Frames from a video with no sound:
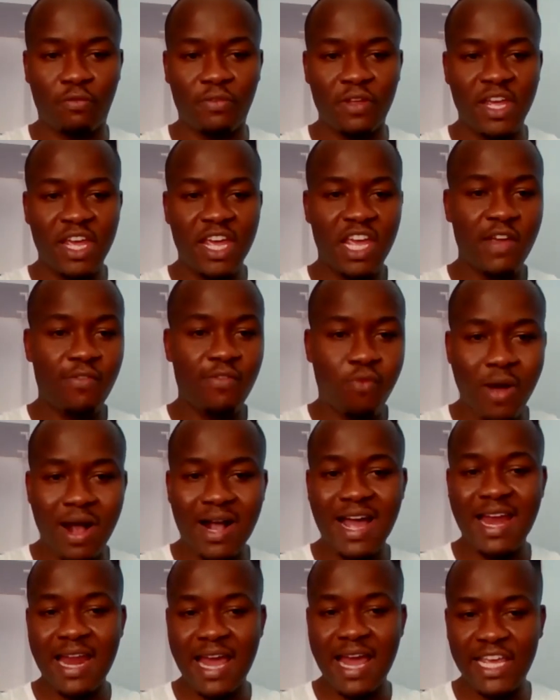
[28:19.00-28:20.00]
of if
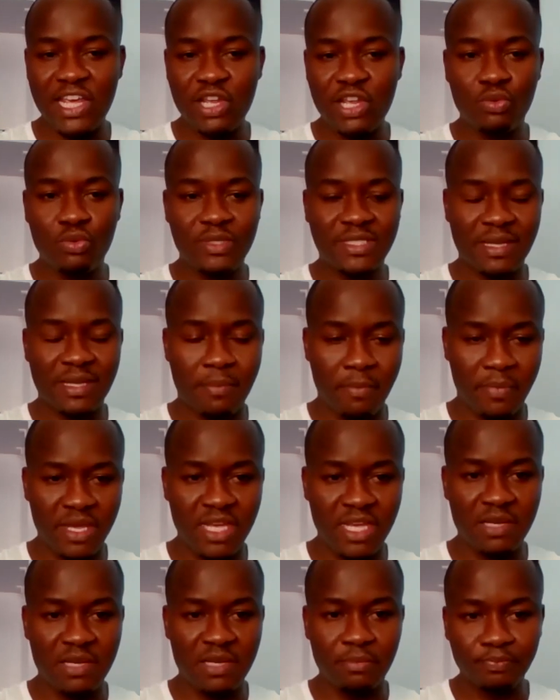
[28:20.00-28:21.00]
Wakanda Inu is a
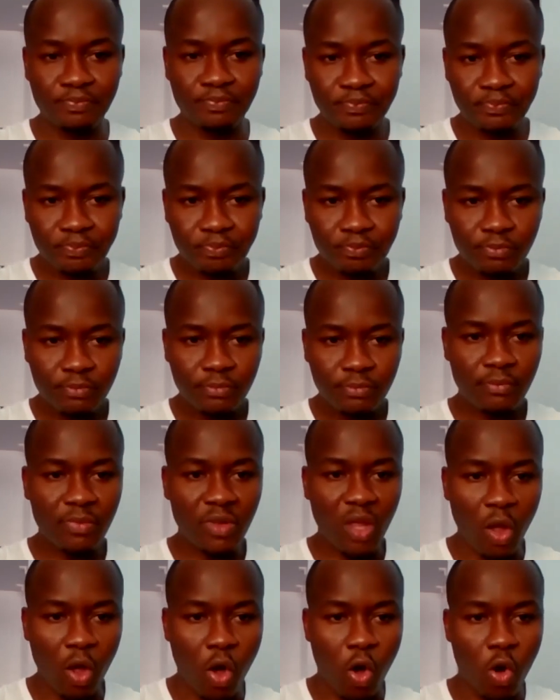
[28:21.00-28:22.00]
meme
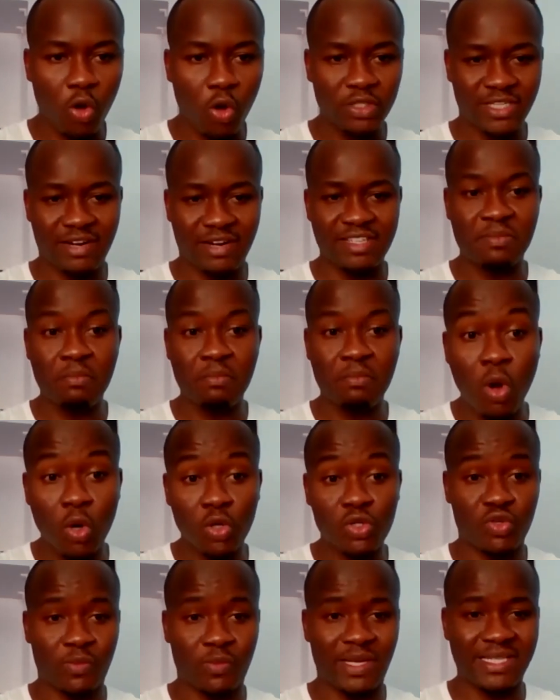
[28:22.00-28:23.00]
or there is
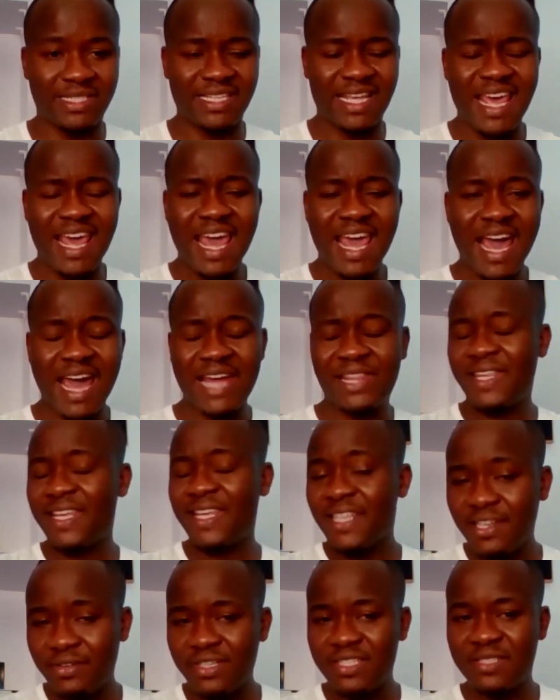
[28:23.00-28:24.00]
more to it. I
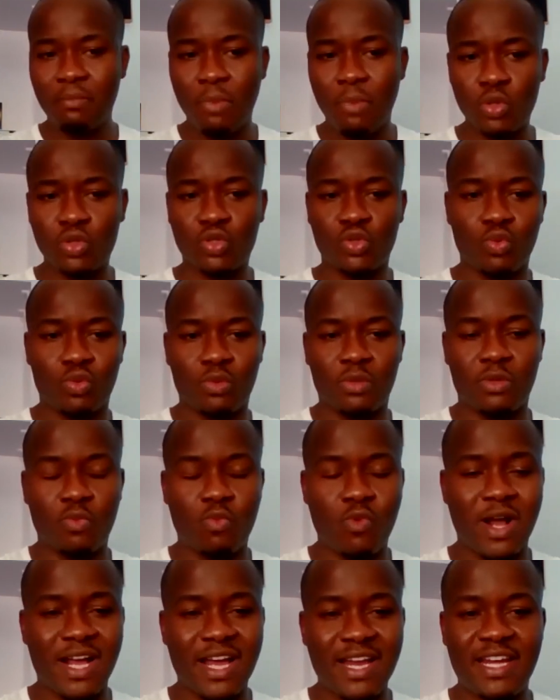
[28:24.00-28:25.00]
think there is more to
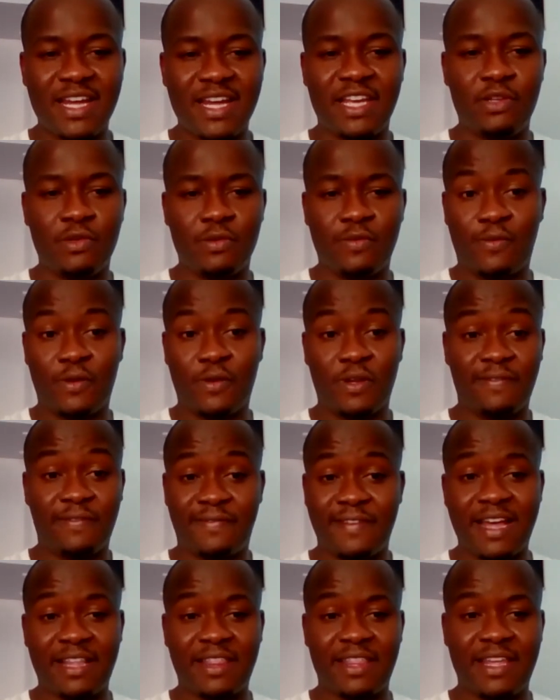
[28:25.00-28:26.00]
Wakanda Inu for
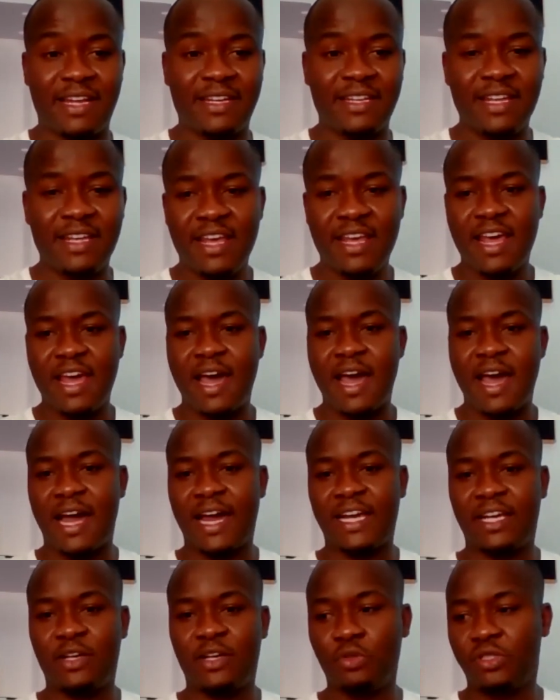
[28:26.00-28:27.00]
the fact that
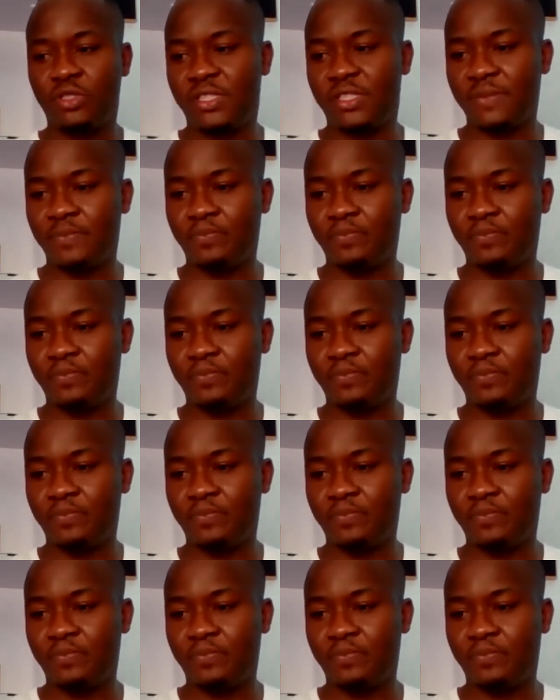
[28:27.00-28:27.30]
I could,